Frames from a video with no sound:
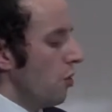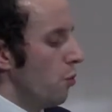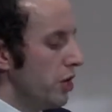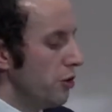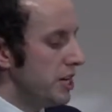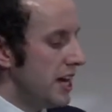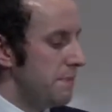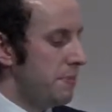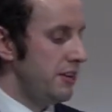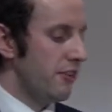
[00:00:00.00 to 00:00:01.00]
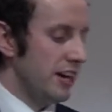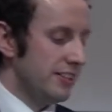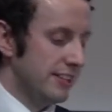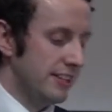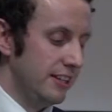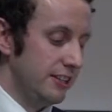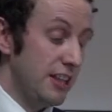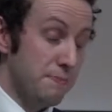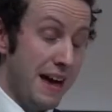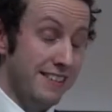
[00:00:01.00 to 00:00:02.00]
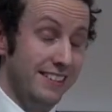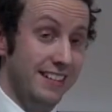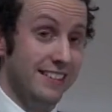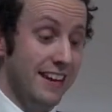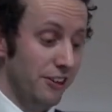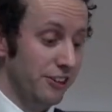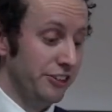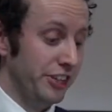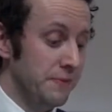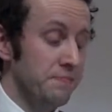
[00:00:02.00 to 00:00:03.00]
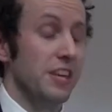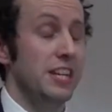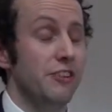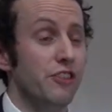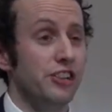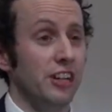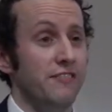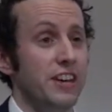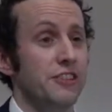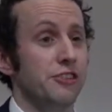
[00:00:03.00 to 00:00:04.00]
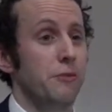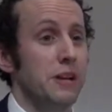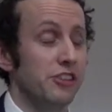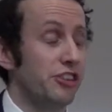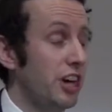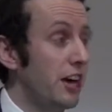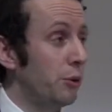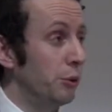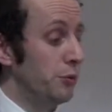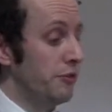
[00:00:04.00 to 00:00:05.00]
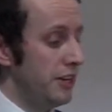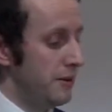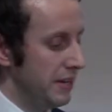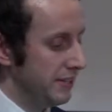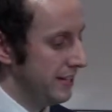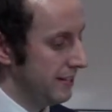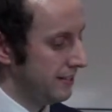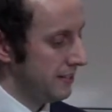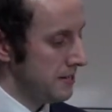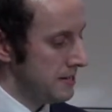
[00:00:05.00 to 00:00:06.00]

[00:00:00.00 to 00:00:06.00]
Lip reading: We own the IP rights to this patented technology, and the original inventor remains a shareholder within the business.